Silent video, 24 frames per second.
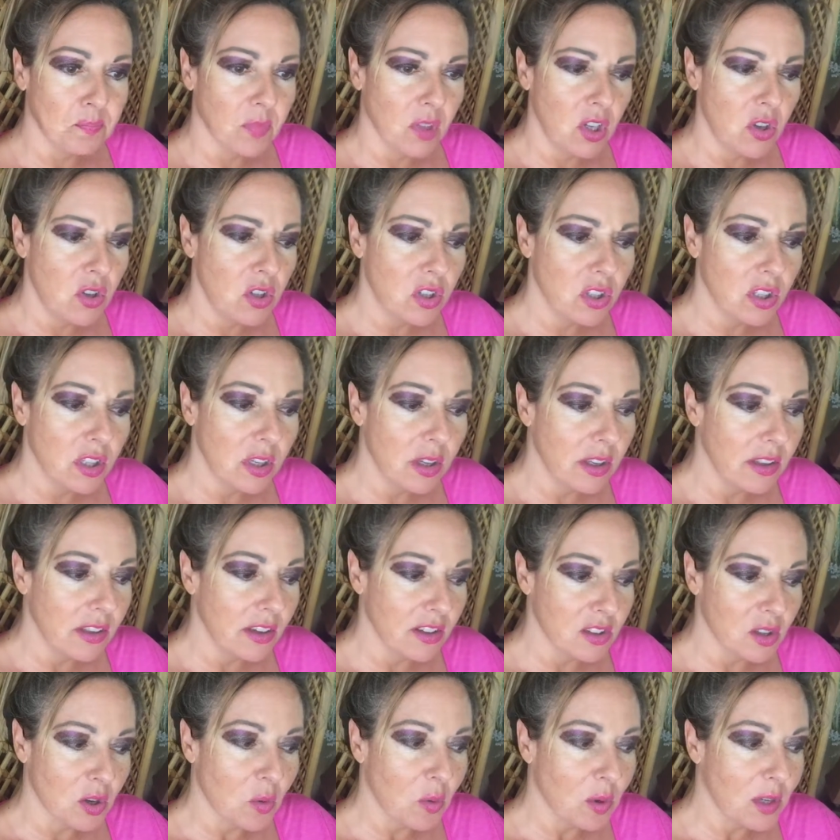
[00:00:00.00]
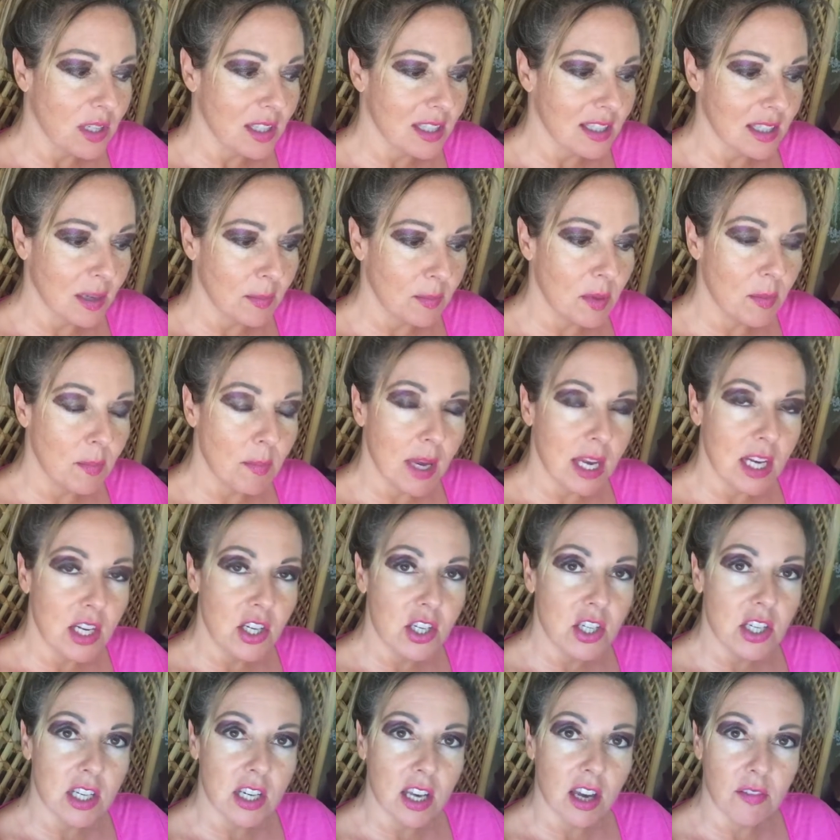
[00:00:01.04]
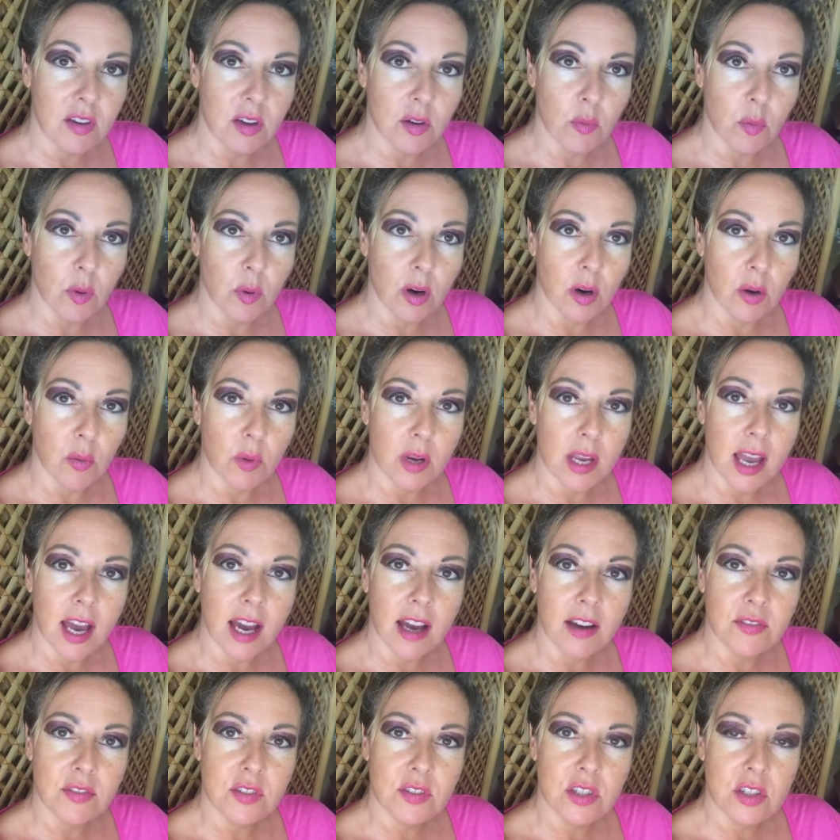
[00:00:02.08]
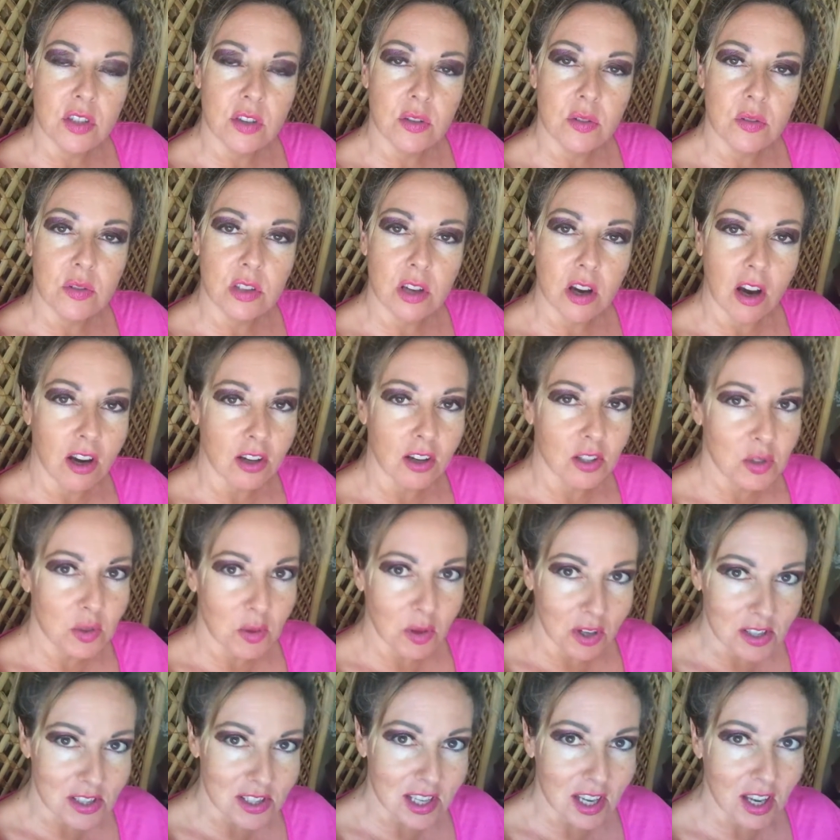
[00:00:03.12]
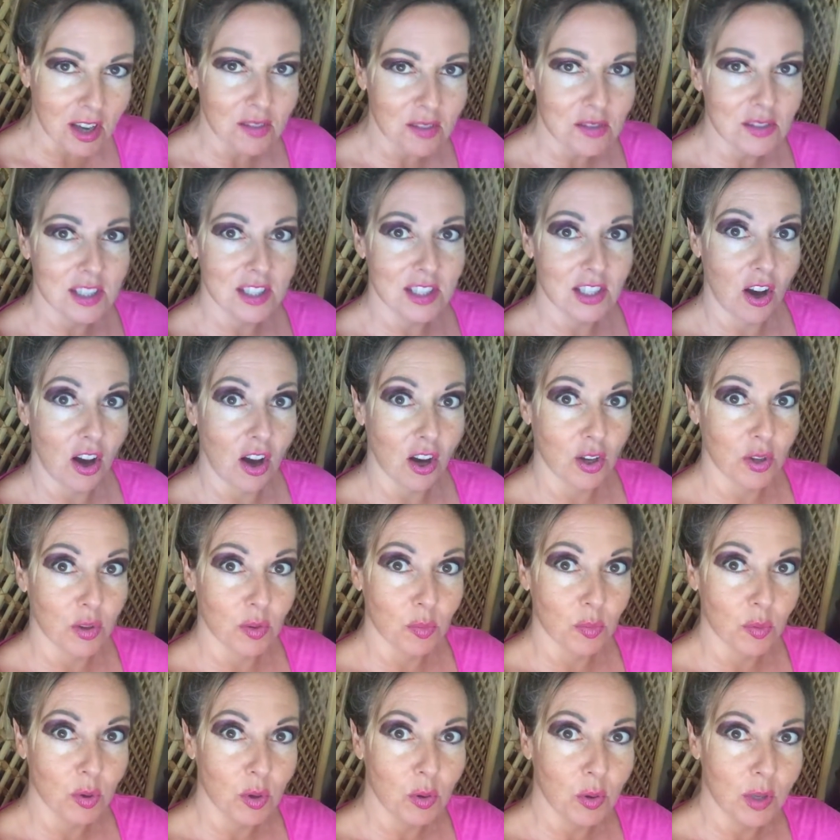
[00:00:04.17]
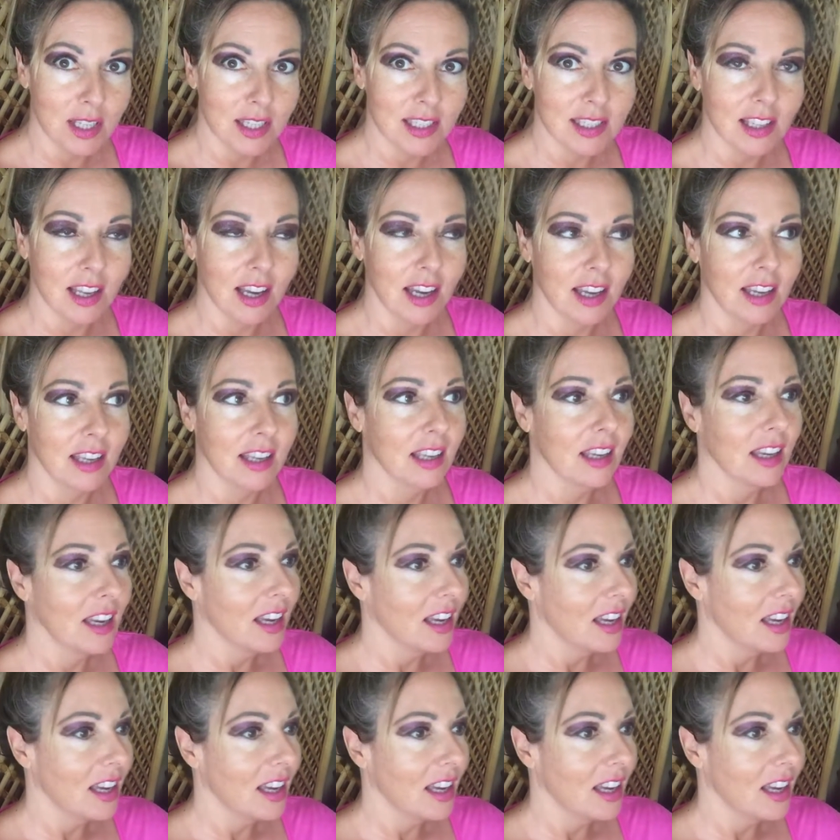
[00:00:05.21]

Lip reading: usually there's always some dimension of it where we have to talk to ourselves and talk through it, like,